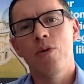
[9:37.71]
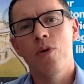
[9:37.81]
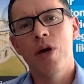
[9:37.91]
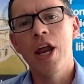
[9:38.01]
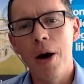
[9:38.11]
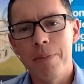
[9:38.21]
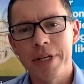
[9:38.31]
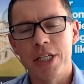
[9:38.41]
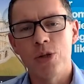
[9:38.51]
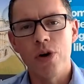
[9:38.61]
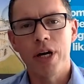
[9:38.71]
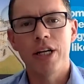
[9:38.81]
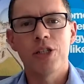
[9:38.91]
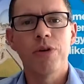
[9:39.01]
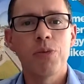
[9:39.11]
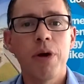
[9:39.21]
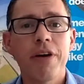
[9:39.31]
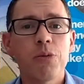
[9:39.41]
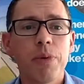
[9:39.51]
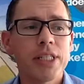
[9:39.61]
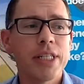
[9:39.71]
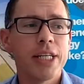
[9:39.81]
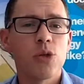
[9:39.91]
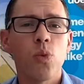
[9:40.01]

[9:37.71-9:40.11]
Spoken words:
in our business, we're a customer experience business.